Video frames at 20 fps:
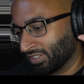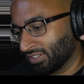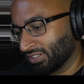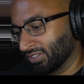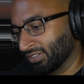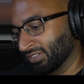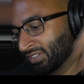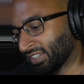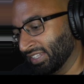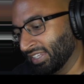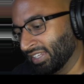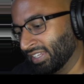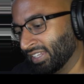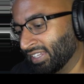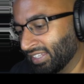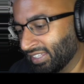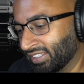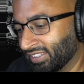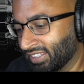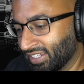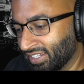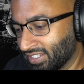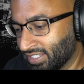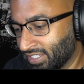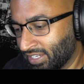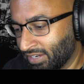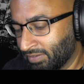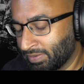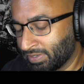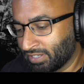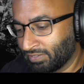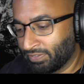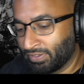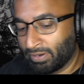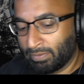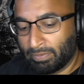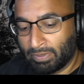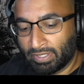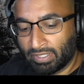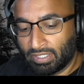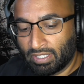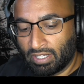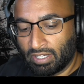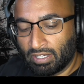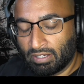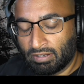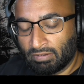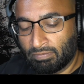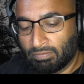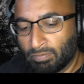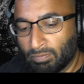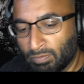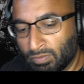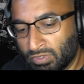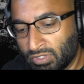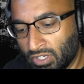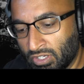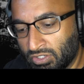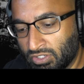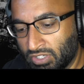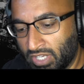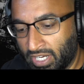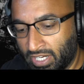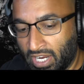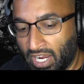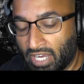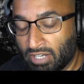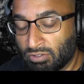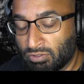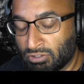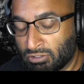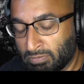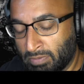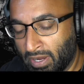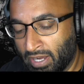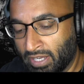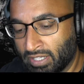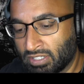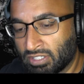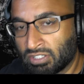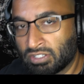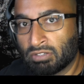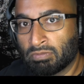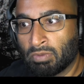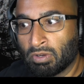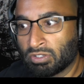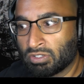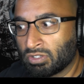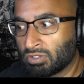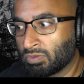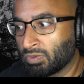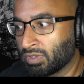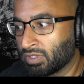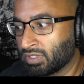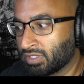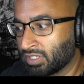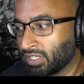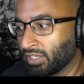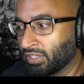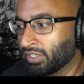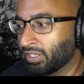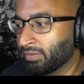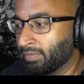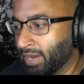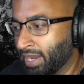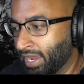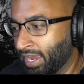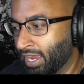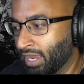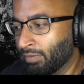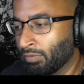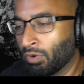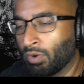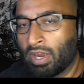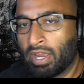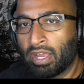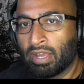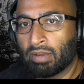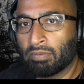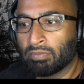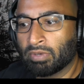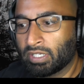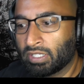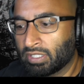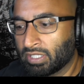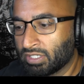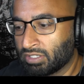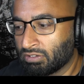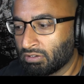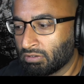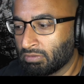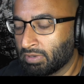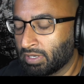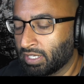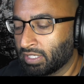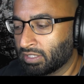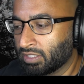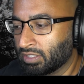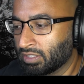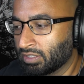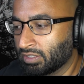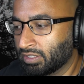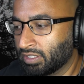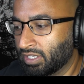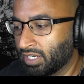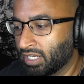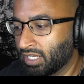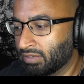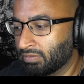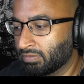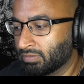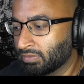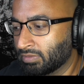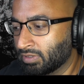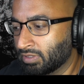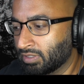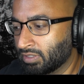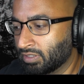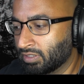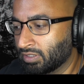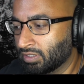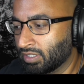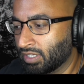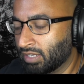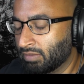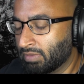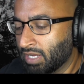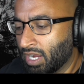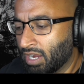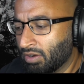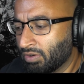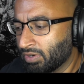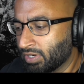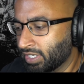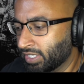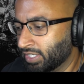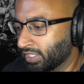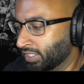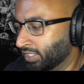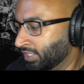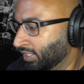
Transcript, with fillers: So I think I saved myself there. But uh, so in God's response to Moses was tell them, "I am who I am," right? And that's where we get the the name the name Yahweh.